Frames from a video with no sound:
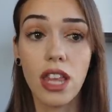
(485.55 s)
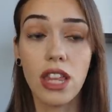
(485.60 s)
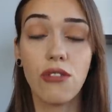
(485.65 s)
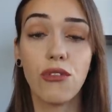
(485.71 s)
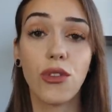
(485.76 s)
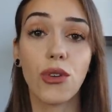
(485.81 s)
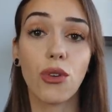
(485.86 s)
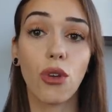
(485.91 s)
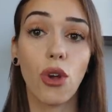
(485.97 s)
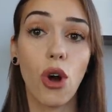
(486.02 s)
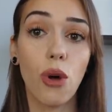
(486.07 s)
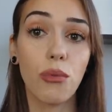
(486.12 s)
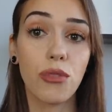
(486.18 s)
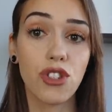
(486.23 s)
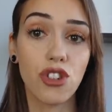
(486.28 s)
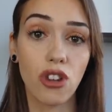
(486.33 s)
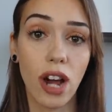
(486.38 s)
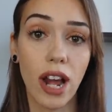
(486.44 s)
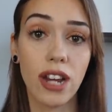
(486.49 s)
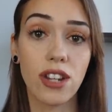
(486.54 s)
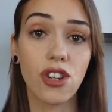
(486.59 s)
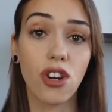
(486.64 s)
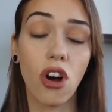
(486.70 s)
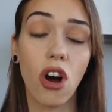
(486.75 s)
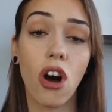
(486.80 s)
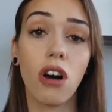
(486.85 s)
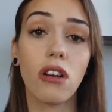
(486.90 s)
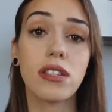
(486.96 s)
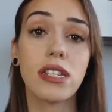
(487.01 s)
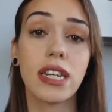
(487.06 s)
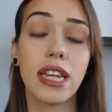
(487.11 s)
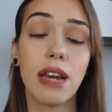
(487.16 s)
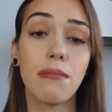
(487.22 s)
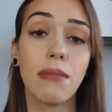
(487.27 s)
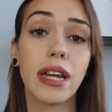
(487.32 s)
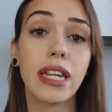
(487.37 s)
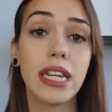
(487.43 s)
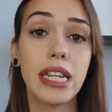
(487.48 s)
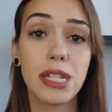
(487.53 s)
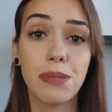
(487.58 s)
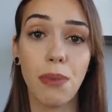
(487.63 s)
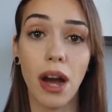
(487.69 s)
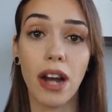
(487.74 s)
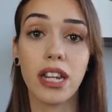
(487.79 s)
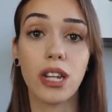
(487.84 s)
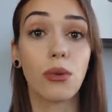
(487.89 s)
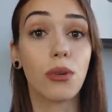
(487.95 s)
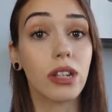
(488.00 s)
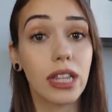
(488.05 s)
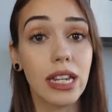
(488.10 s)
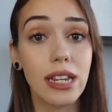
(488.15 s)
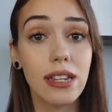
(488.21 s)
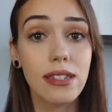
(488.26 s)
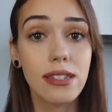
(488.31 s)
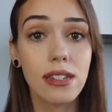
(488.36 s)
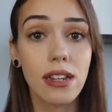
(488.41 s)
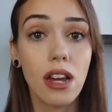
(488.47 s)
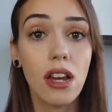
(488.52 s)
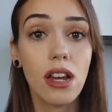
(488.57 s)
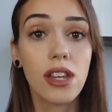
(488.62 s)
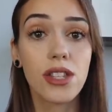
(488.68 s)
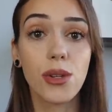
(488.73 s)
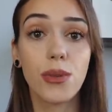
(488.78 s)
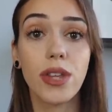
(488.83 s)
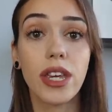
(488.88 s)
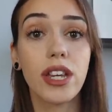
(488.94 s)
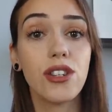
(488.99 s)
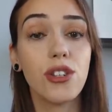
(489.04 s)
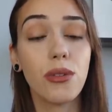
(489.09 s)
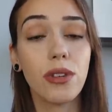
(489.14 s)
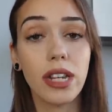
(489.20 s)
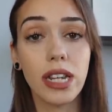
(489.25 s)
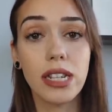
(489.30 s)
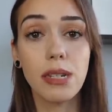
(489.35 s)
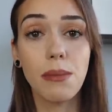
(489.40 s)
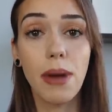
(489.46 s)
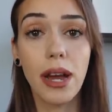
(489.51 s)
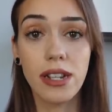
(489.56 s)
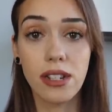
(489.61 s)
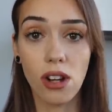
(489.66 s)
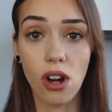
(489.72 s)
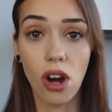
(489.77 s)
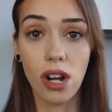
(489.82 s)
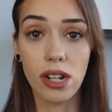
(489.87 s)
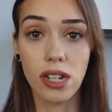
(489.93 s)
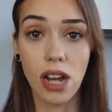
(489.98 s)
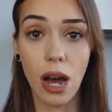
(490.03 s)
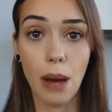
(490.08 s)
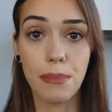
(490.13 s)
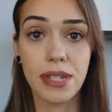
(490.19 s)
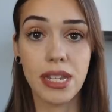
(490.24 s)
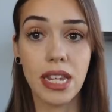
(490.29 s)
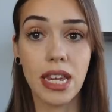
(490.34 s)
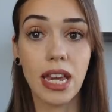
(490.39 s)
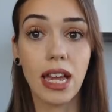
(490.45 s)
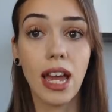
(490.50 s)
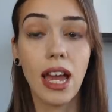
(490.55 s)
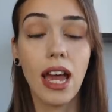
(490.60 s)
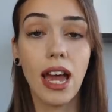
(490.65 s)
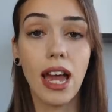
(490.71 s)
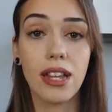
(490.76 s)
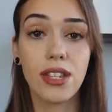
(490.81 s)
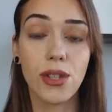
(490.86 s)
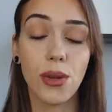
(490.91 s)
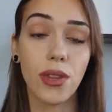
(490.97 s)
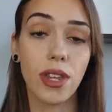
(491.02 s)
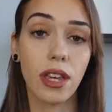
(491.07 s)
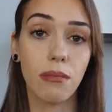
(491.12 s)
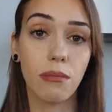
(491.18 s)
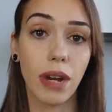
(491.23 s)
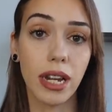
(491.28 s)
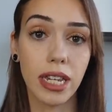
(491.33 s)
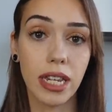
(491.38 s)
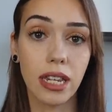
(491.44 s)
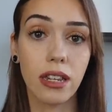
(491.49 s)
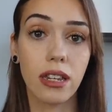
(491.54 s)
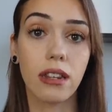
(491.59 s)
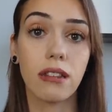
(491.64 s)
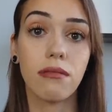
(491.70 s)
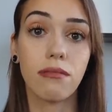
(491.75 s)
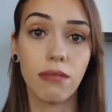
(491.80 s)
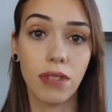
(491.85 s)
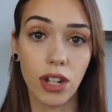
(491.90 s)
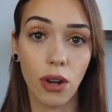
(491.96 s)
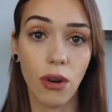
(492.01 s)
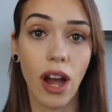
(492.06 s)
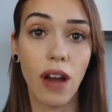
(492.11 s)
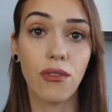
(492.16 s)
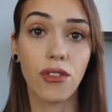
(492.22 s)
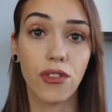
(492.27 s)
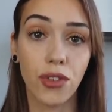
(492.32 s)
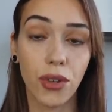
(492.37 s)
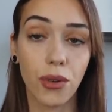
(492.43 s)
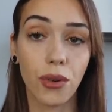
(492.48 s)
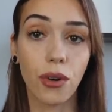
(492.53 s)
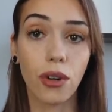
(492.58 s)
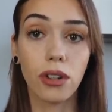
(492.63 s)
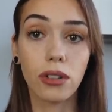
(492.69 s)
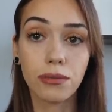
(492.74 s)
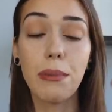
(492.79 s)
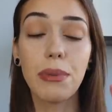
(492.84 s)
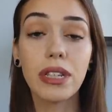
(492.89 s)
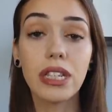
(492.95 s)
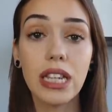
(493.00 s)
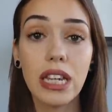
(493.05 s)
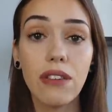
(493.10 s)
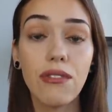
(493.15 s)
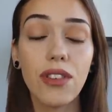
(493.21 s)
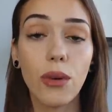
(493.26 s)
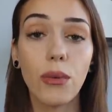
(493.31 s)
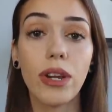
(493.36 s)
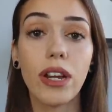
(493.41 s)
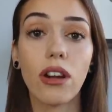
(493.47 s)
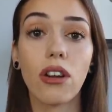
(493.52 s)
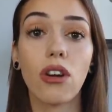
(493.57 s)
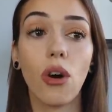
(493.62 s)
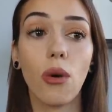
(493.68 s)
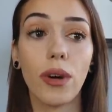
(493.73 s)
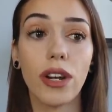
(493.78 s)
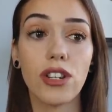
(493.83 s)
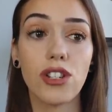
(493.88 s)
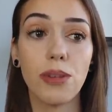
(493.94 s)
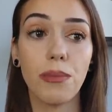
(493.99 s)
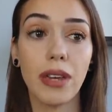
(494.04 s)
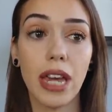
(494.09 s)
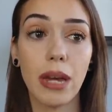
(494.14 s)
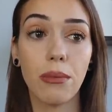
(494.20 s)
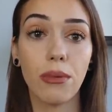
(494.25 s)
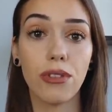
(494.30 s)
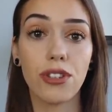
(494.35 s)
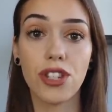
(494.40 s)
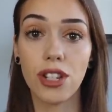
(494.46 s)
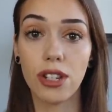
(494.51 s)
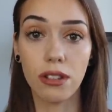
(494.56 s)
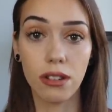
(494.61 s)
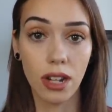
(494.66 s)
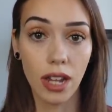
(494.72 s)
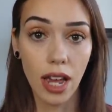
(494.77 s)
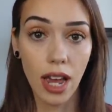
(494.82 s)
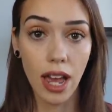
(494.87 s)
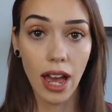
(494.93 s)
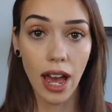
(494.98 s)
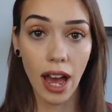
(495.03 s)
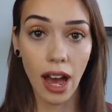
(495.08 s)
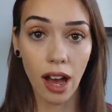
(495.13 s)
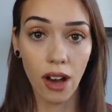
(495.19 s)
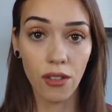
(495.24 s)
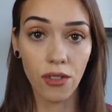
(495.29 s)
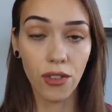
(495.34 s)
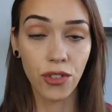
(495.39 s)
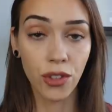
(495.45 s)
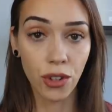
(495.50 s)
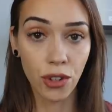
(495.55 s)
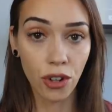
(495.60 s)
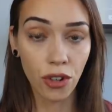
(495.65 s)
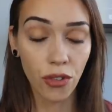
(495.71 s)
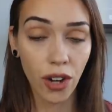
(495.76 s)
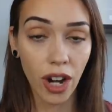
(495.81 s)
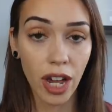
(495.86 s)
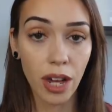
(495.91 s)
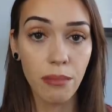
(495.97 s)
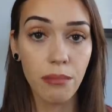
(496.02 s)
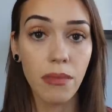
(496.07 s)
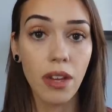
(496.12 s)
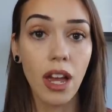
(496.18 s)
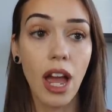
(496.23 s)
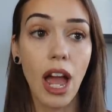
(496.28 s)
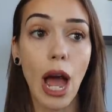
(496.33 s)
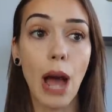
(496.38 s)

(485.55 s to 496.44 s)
The funeral home was trying to call to get Mikey's body released so they could do an independent autopsy and so that Mikey could, you know, have a funeral. I believe that we are going to be able to have a funeral for him.